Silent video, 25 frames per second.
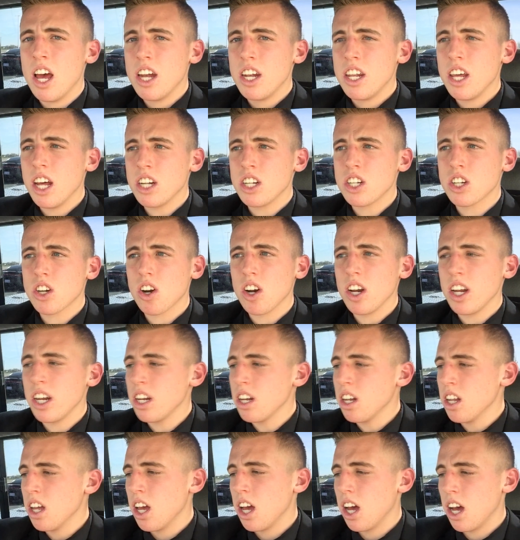
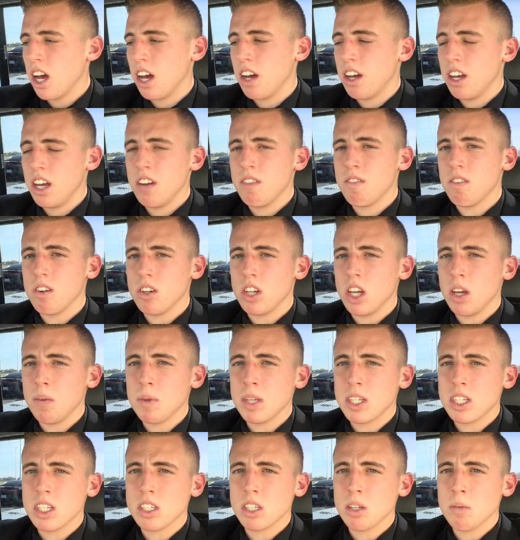touchscreen
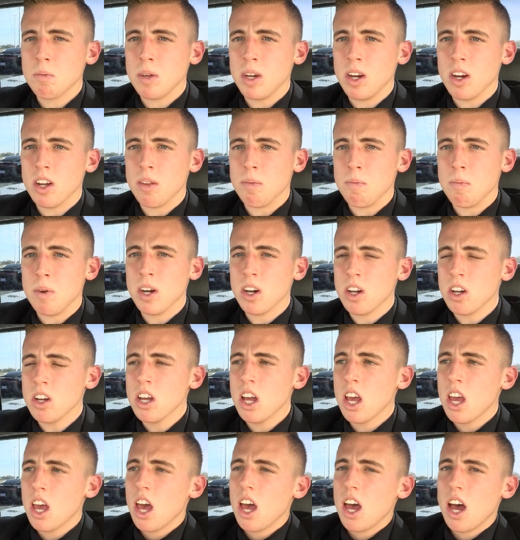infotainment system here in the middle,
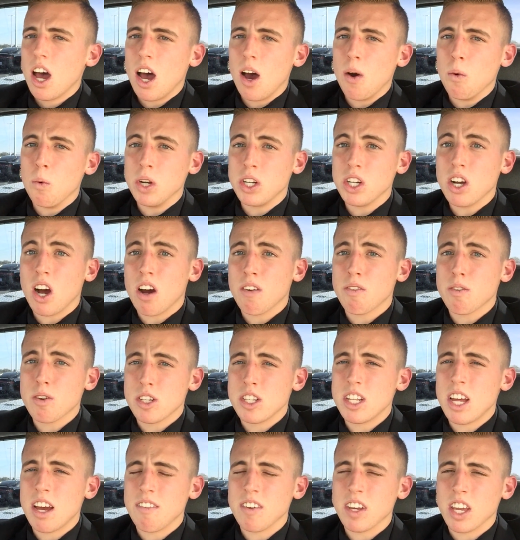which
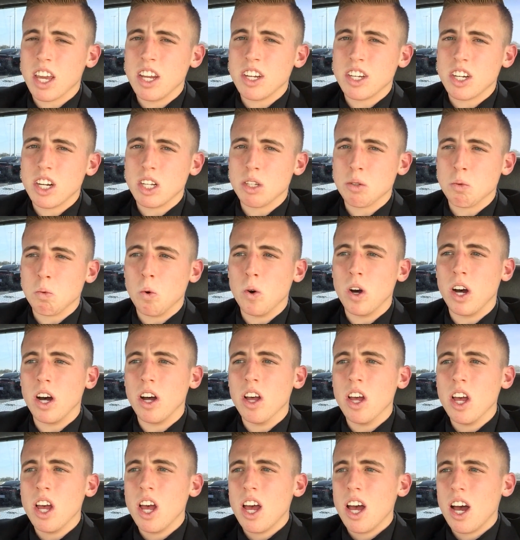offers navigation as well.
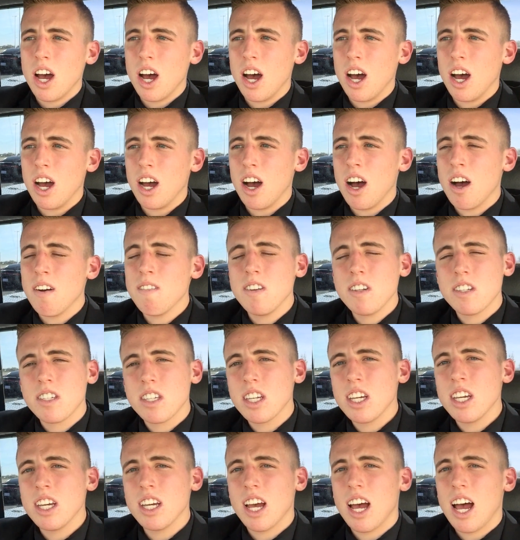
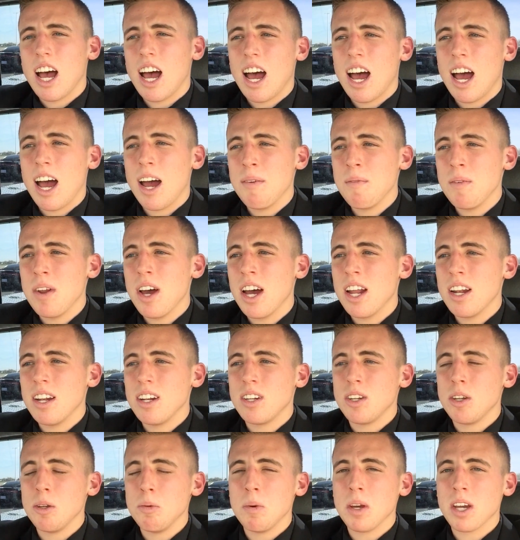Obviously, I'm not
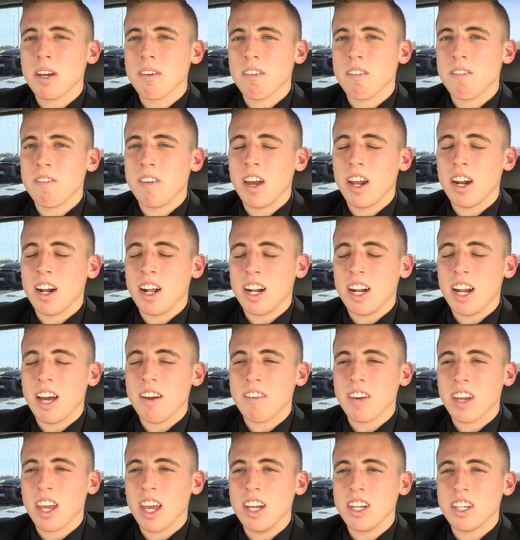too big of a fan on
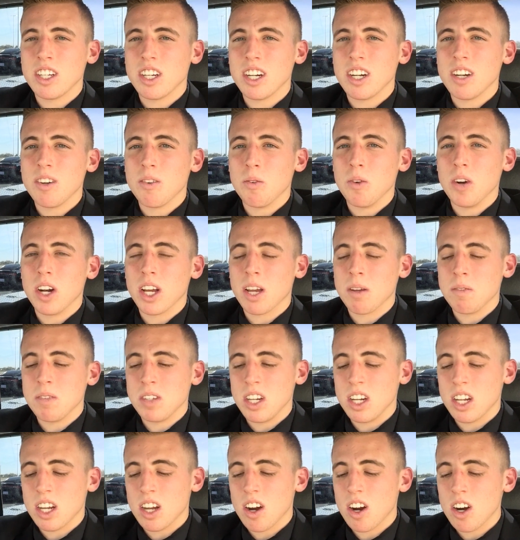navigation when it comes
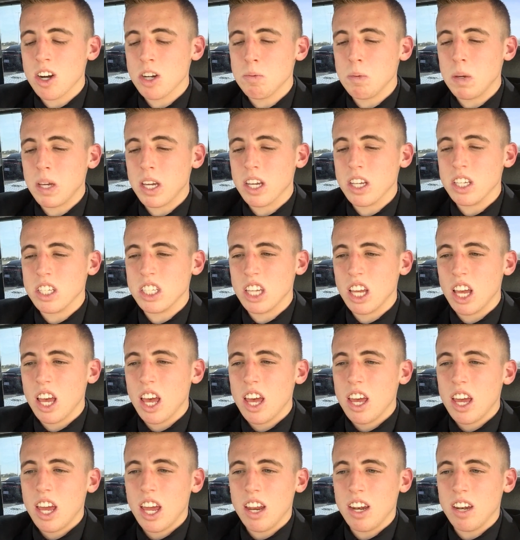into cars, because
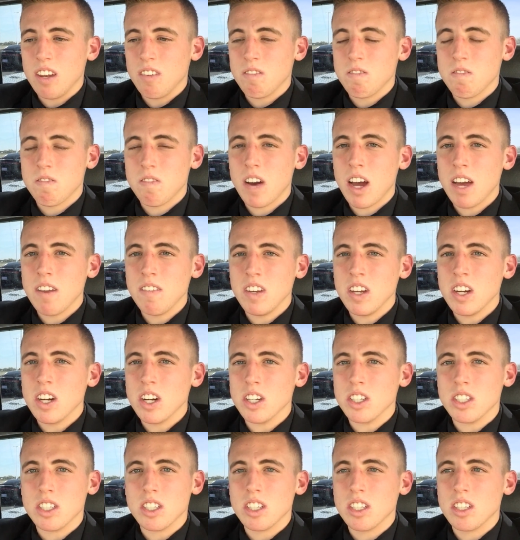in 5
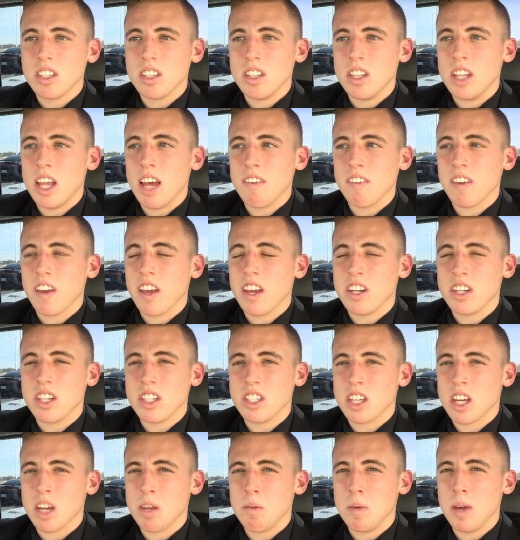years navigation
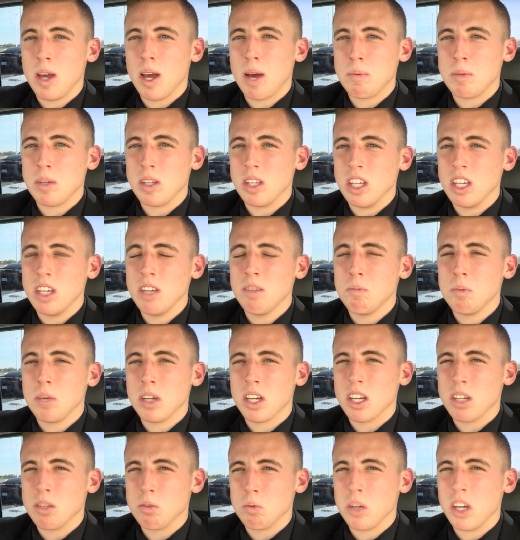is going to be obsolete
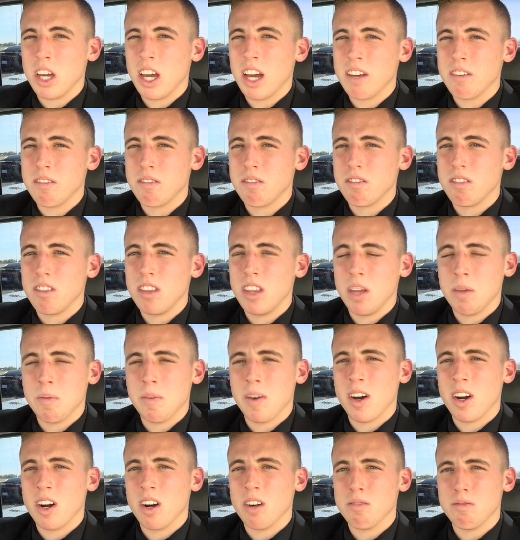because we have them
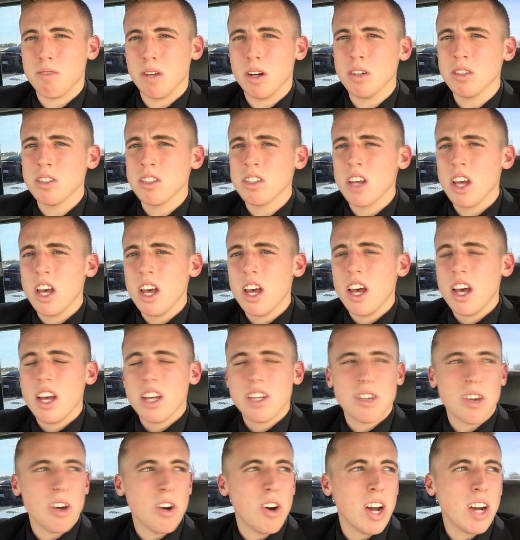on our phones.
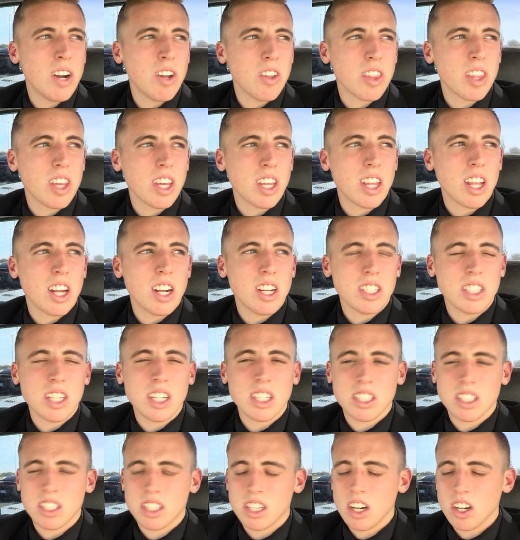So I don't think that it's
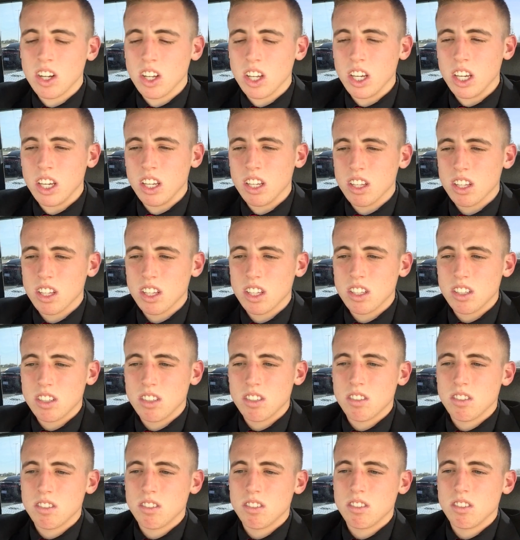necessarily
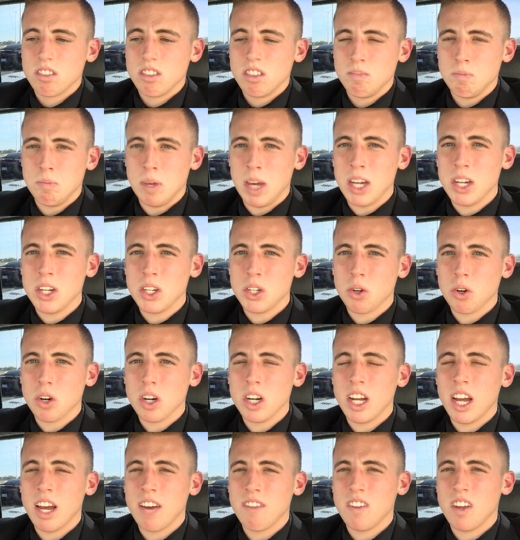
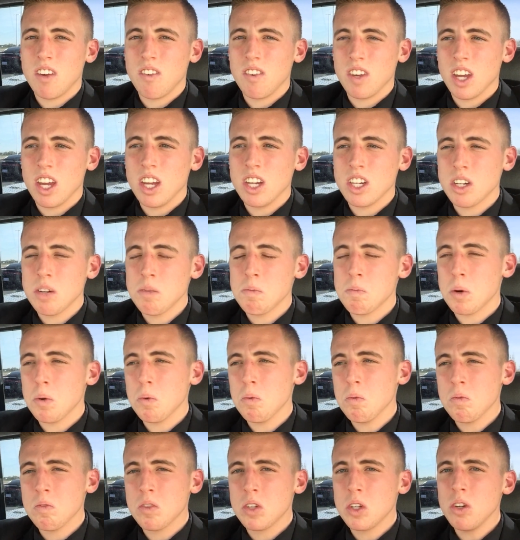mandatory to have navigation, but
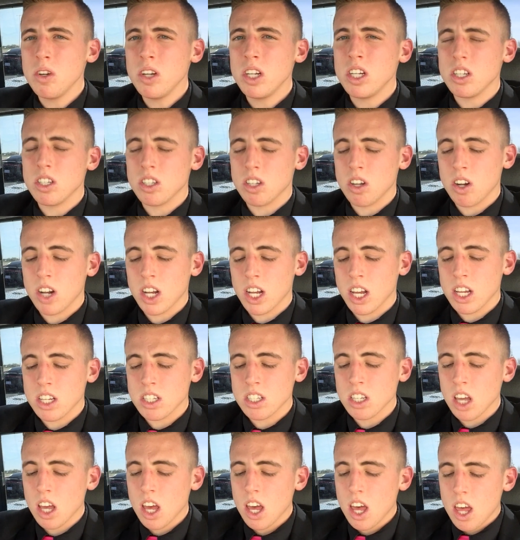to each his own, I guess.